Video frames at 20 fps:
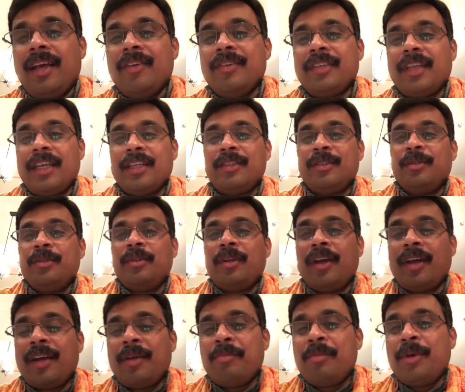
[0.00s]
I was asked to
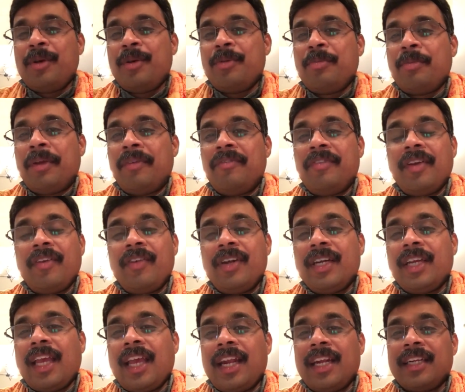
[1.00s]
talk about my
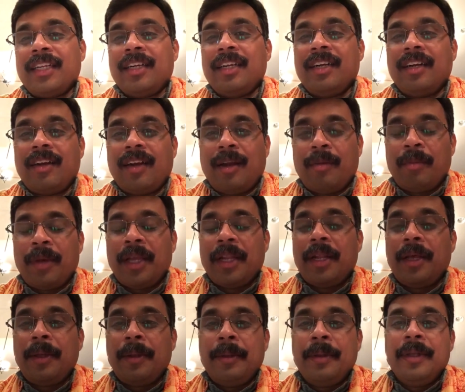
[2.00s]
favorite character in
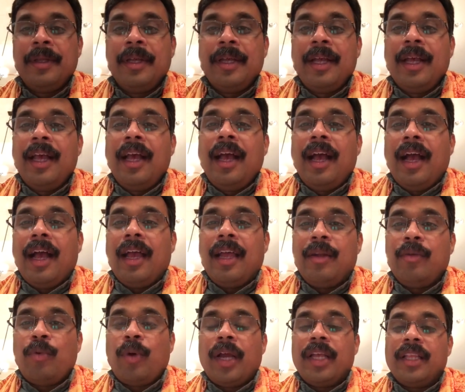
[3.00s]
Ramayana
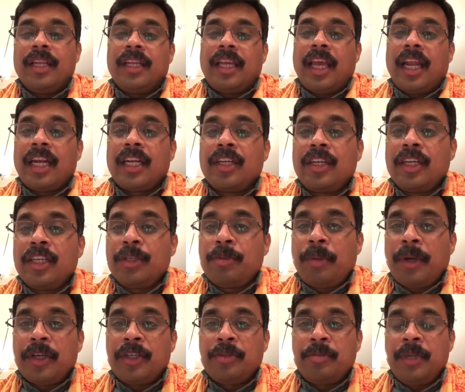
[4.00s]
and why that character
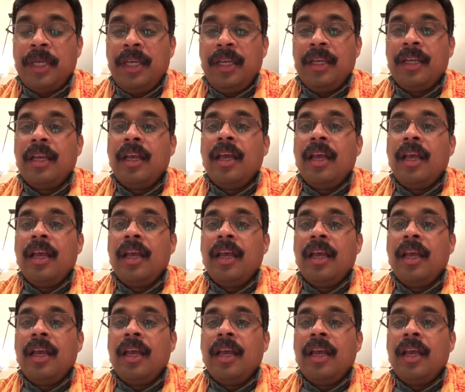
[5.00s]
inspires me.